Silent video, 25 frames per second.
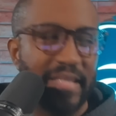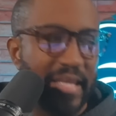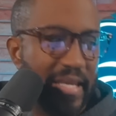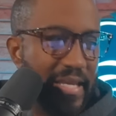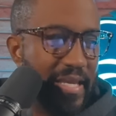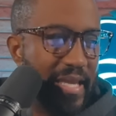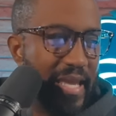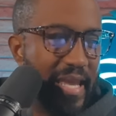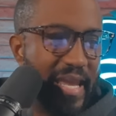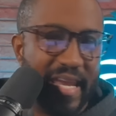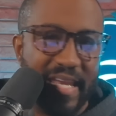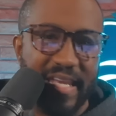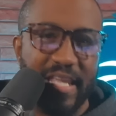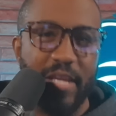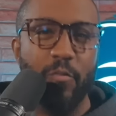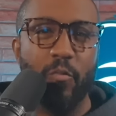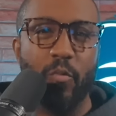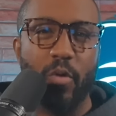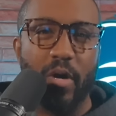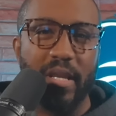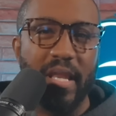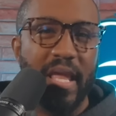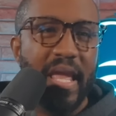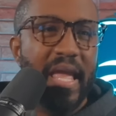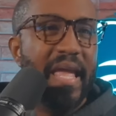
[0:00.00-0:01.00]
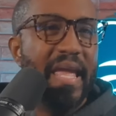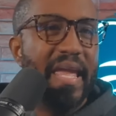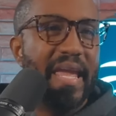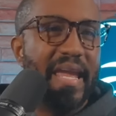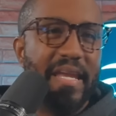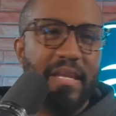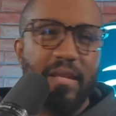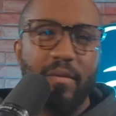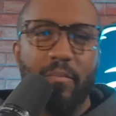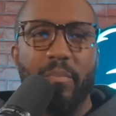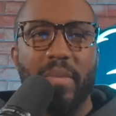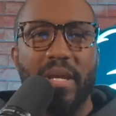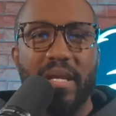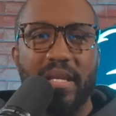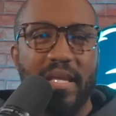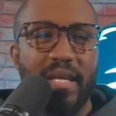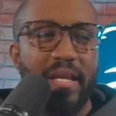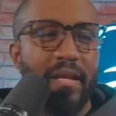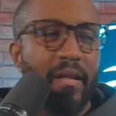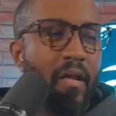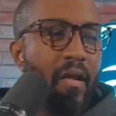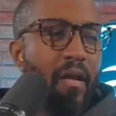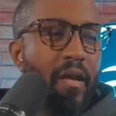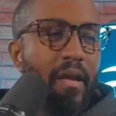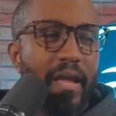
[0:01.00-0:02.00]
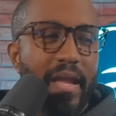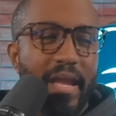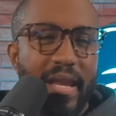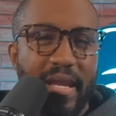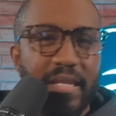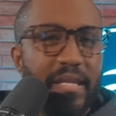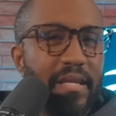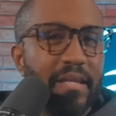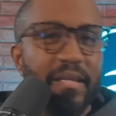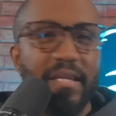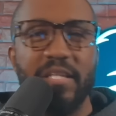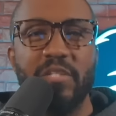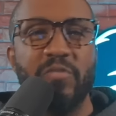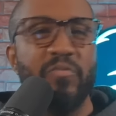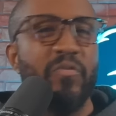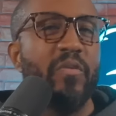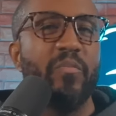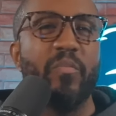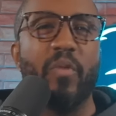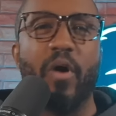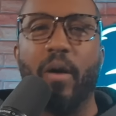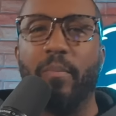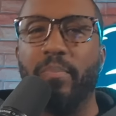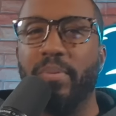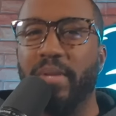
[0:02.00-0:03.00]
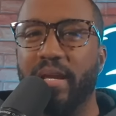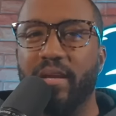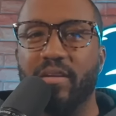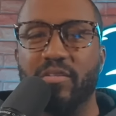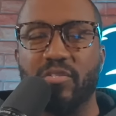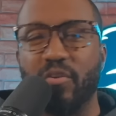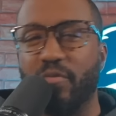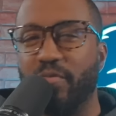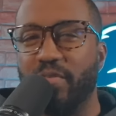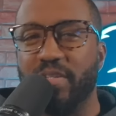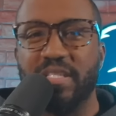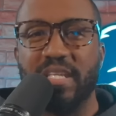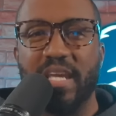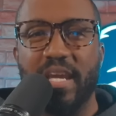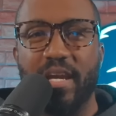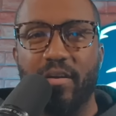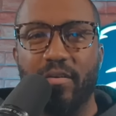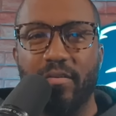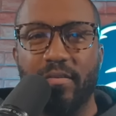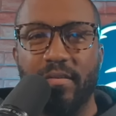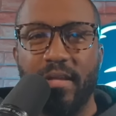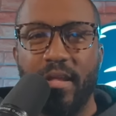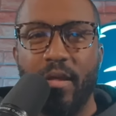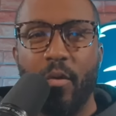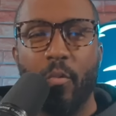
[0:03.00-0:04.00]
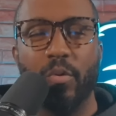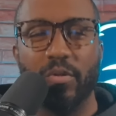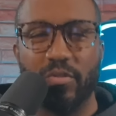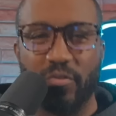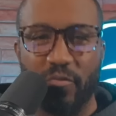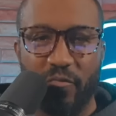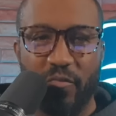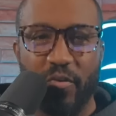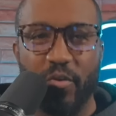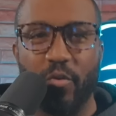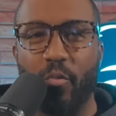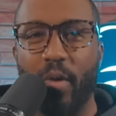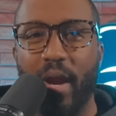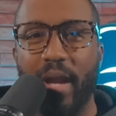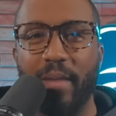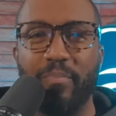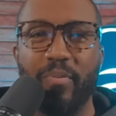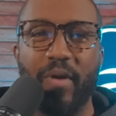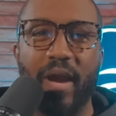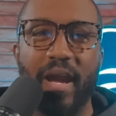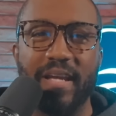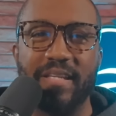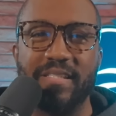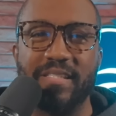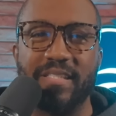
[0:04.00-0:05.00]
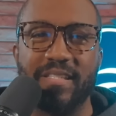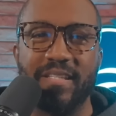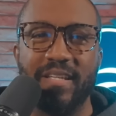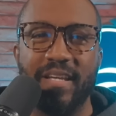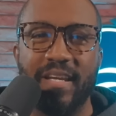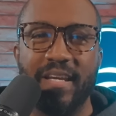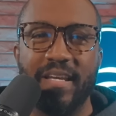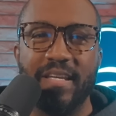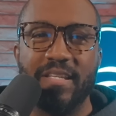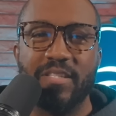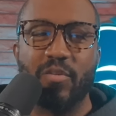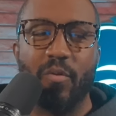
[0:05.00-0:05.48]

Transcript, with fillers: I think anyone, any, meaning any of these football players, are for sale with the, for the right price.